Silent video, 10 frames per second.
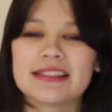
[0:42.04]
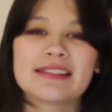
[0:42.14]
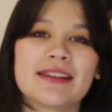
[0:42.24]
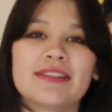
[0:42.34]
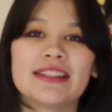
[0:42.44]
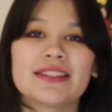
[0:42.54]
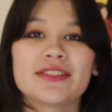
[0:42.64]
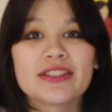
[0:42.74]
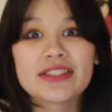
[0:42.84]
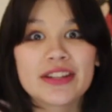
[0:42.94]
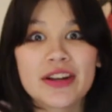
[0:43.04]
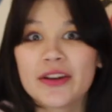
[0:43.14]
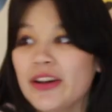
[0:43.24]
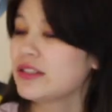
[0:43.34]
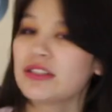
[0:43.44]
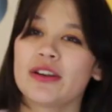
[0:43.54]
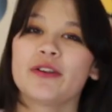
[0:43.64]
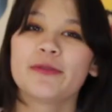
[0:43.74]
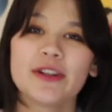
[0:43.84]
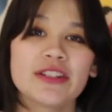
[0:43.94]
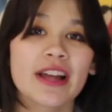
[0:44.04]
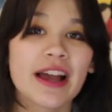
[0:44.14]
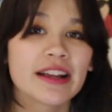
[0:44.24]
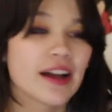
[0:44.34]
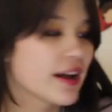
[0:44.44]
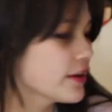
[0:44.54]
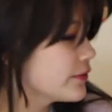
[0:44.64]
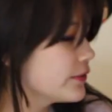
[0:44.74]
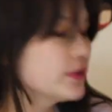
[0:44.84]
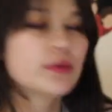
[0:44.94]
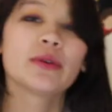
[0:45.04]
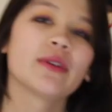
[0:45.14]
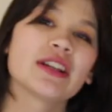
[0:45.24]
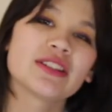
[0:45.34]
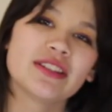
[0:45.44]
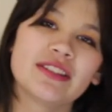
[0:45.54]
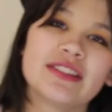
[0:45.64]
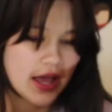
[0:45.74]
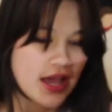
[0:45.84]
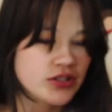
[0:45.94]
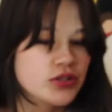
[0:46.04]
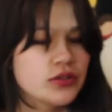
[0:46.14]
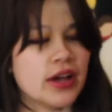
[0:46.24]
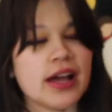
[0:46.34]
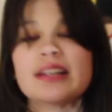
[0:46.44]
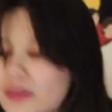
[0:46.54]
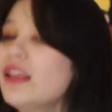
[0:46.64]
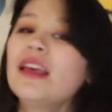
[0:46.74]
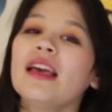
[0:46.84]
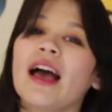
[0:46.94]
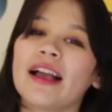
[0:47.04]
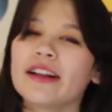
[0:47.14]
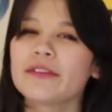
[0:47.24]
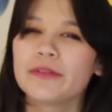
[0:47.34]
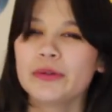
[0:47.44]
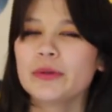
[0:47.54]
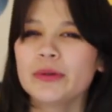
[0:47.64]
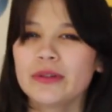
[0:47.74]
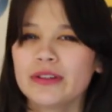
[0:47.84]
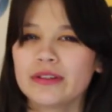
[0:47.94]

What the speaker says: and 70s, so just so you know. So first I got a few questions. I asked you guys, I got a few.